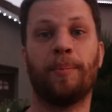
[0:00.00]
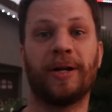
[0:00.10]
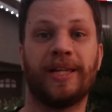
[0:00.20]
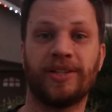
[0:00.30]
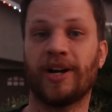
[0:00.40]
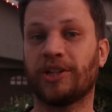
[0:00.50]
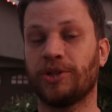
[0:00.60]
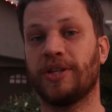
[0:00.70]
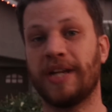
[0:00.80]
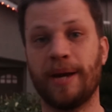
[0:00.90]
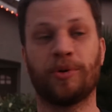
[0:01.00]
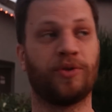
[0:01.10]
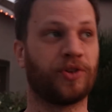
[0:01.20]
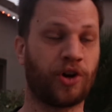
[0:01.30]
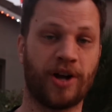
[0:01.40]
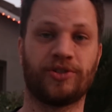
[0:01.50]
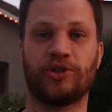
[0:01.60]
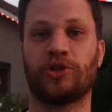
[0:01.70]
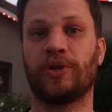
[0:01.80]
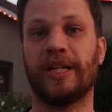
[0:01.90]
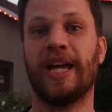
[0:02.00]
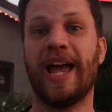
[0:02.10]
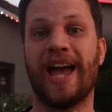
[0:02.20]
But he talked to the neighbor over across the street